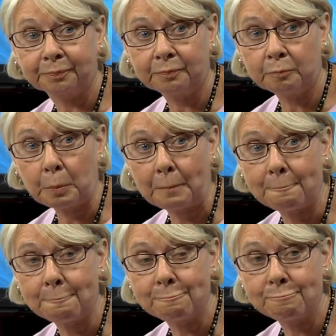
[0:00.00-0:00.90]
And what
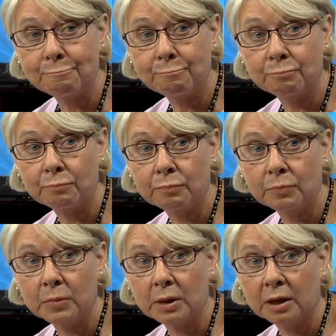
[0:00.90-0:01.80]
about some of the
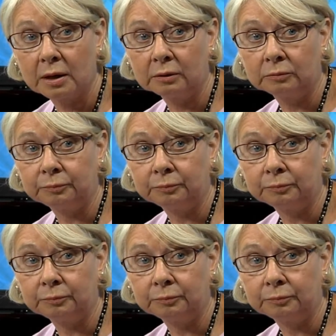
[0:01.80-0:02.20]
political risks?